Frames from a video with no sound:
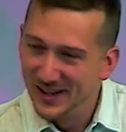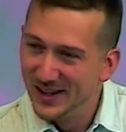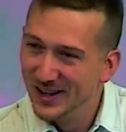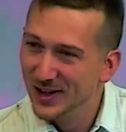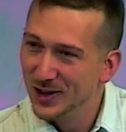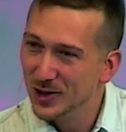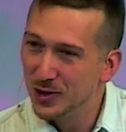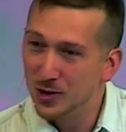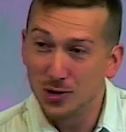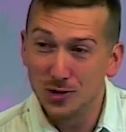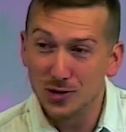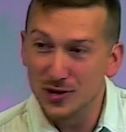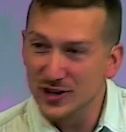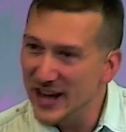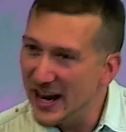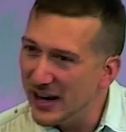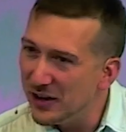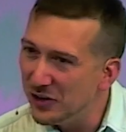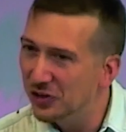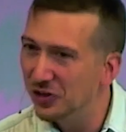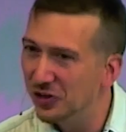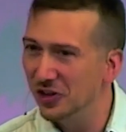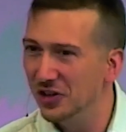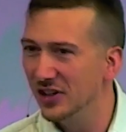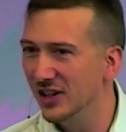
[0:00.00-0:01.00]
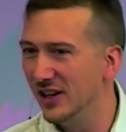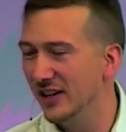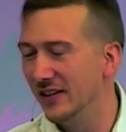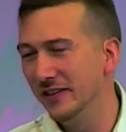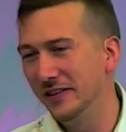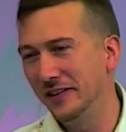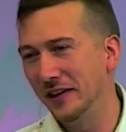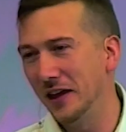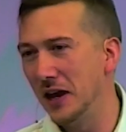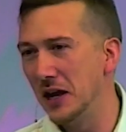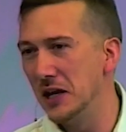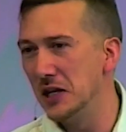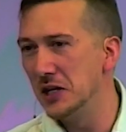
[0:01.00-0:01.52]
Creation
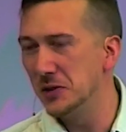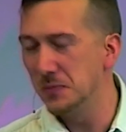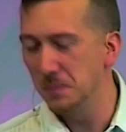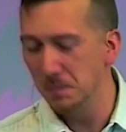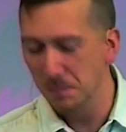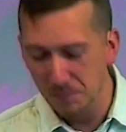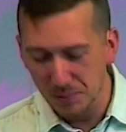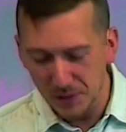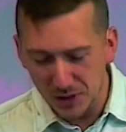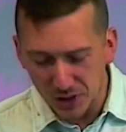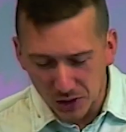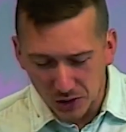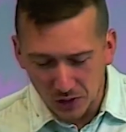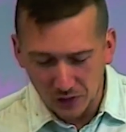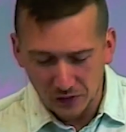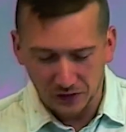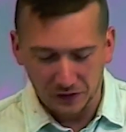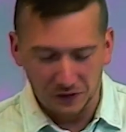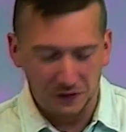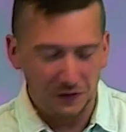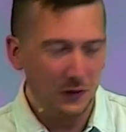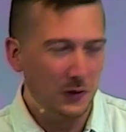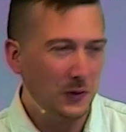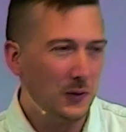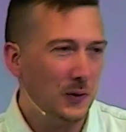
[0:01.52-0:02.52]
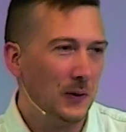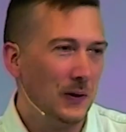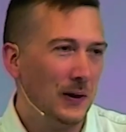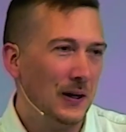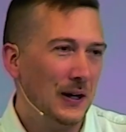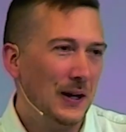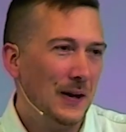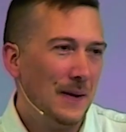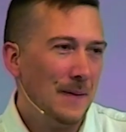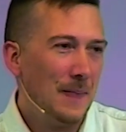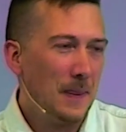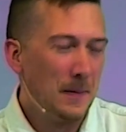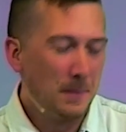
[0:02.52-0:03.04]
contains beautiful
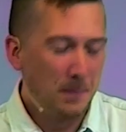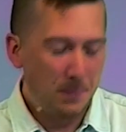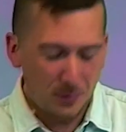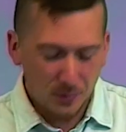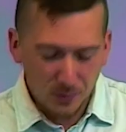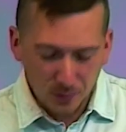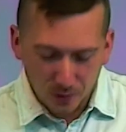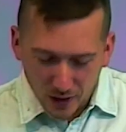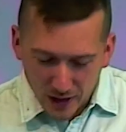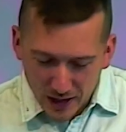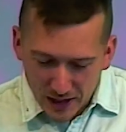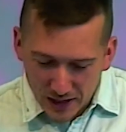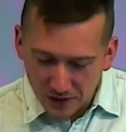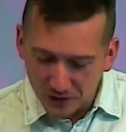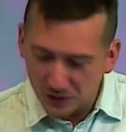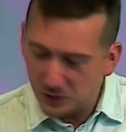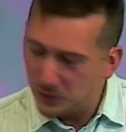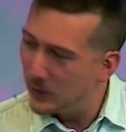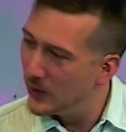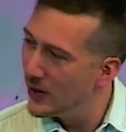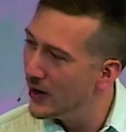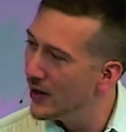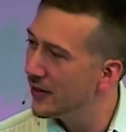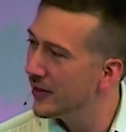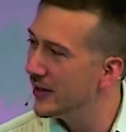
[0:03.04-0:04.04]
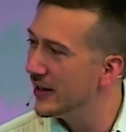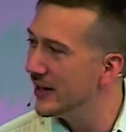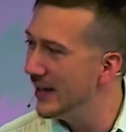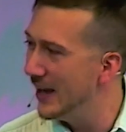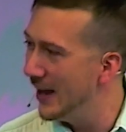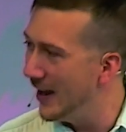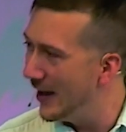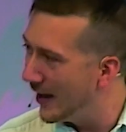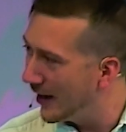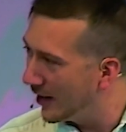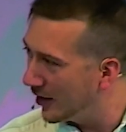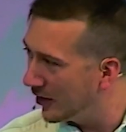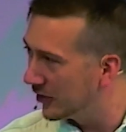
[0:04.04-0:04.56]
praiseworthy,
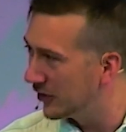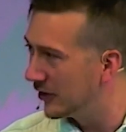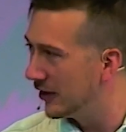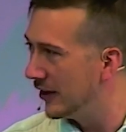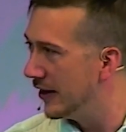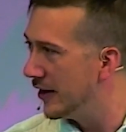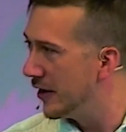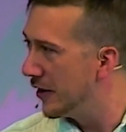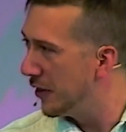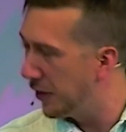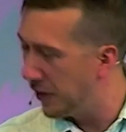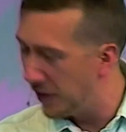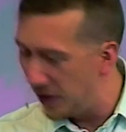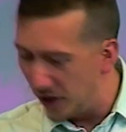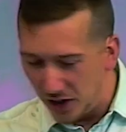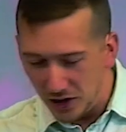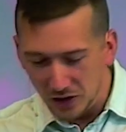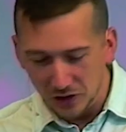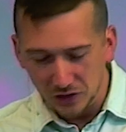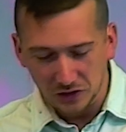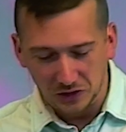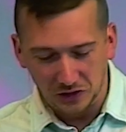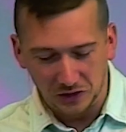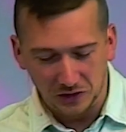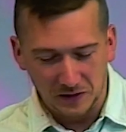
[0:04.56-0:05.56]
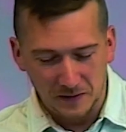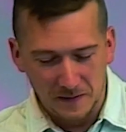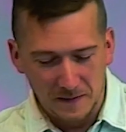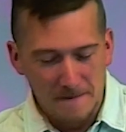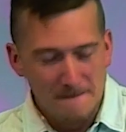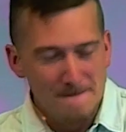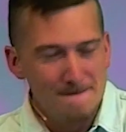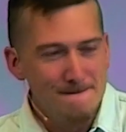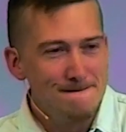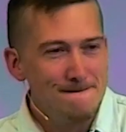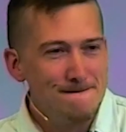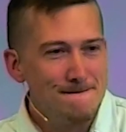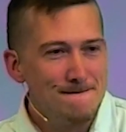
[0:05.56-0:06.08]
excellent things.
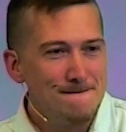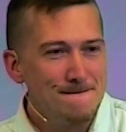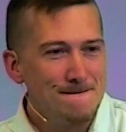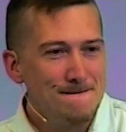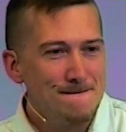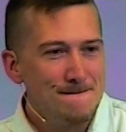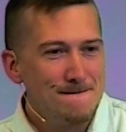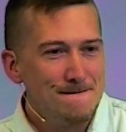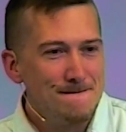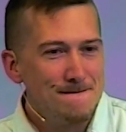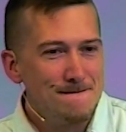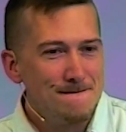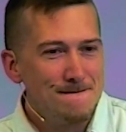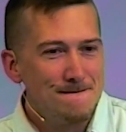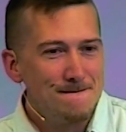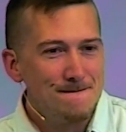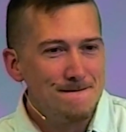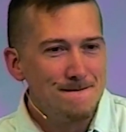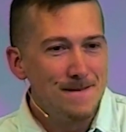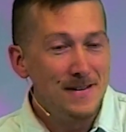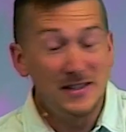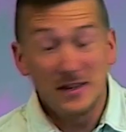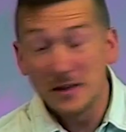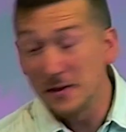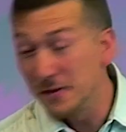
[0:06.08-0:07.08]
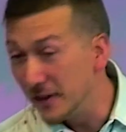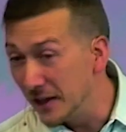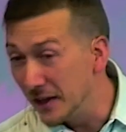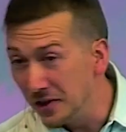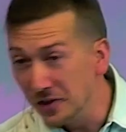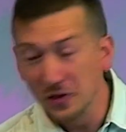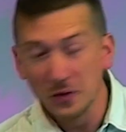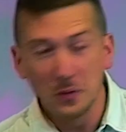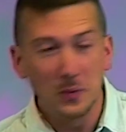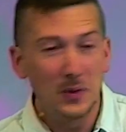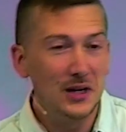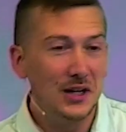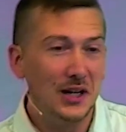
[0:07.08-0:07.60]
These are things
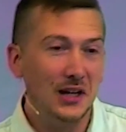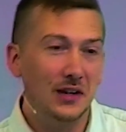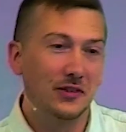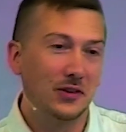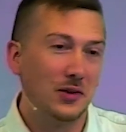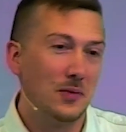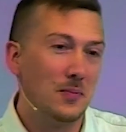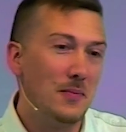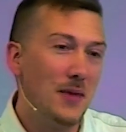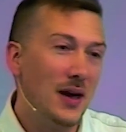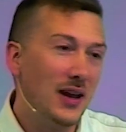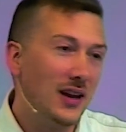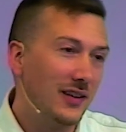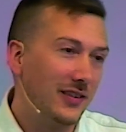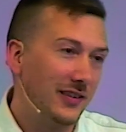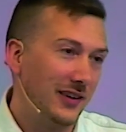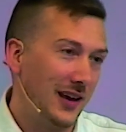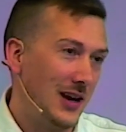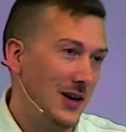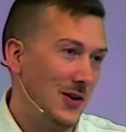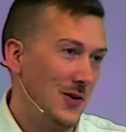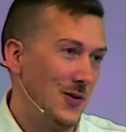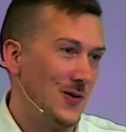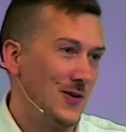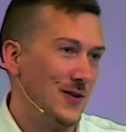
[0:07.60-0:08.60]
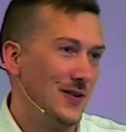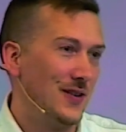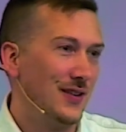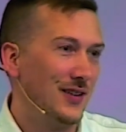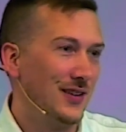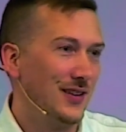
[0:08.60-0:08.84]
that we need to meditate on.